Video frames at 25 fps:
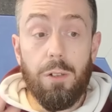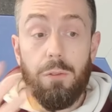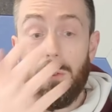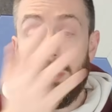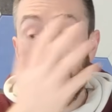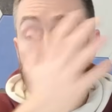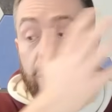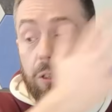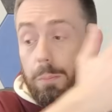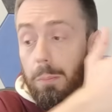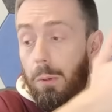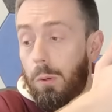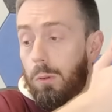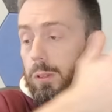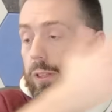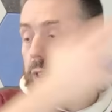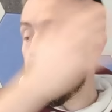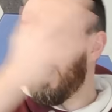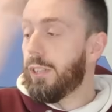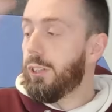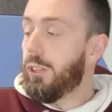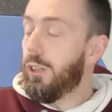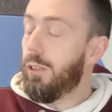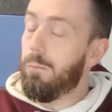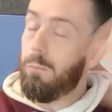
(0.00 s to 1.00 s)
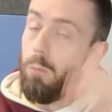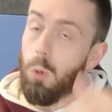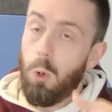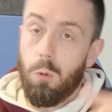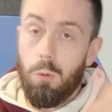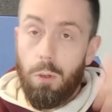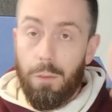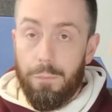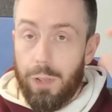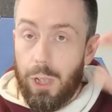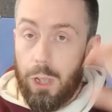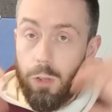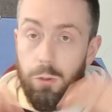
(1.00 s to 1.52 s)
The free support section, more
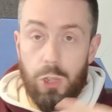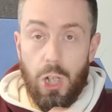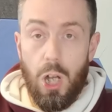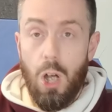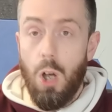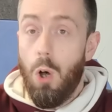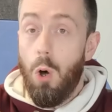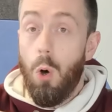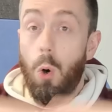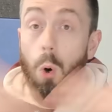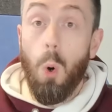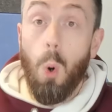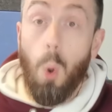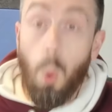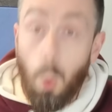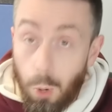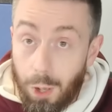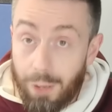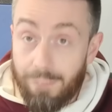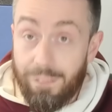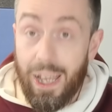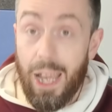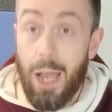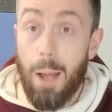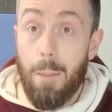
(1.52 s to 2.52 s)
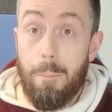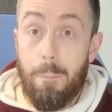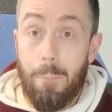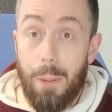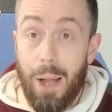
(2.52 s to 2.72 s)
reviews, all of it.